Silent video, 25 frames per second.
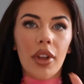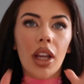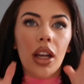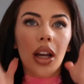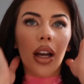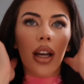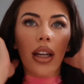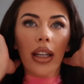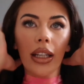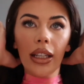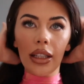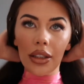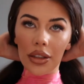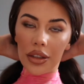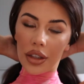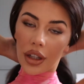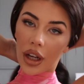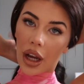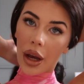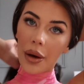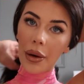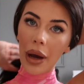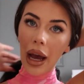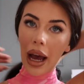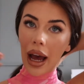I need to
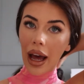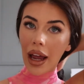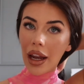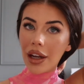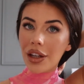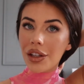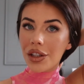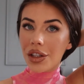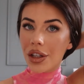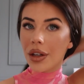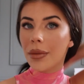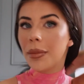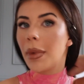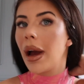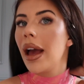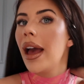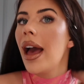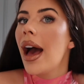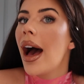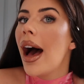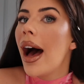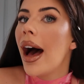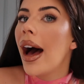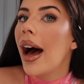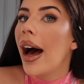go and do my
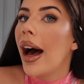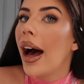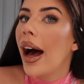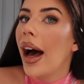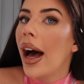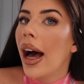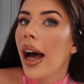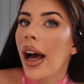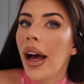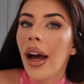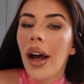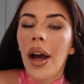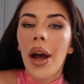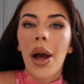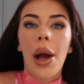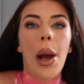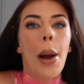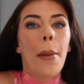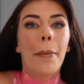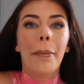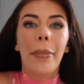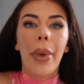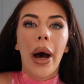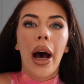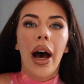hair,
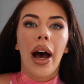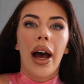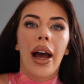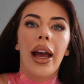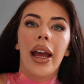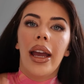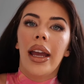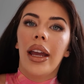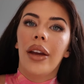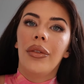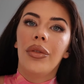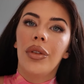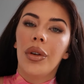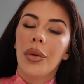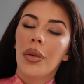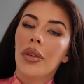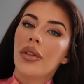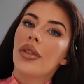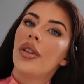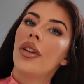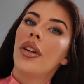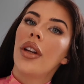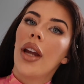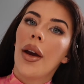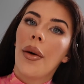but if you want
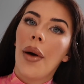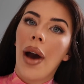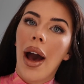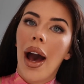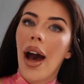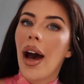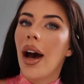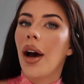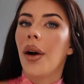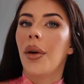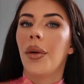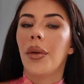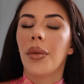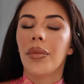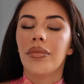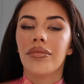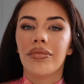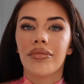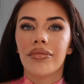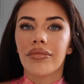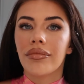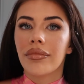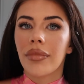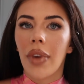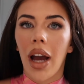to know how
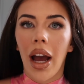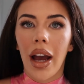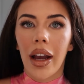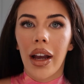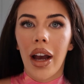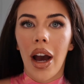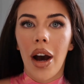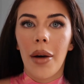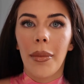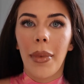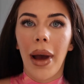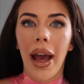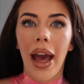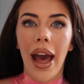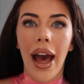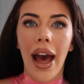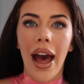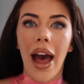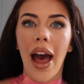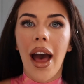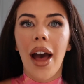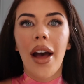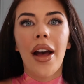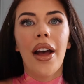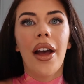I curl my
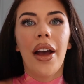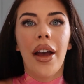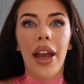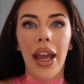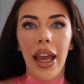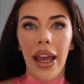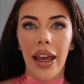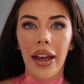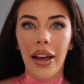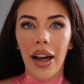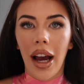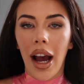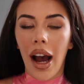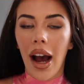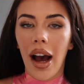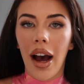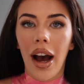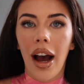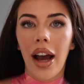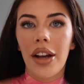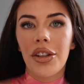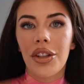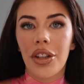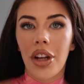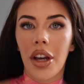hair,
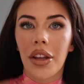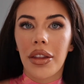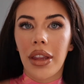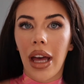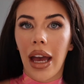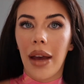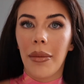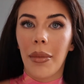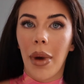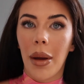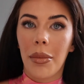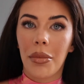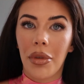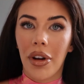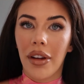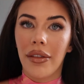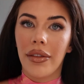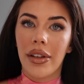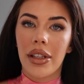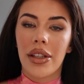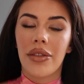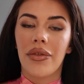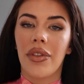I showed that in my previous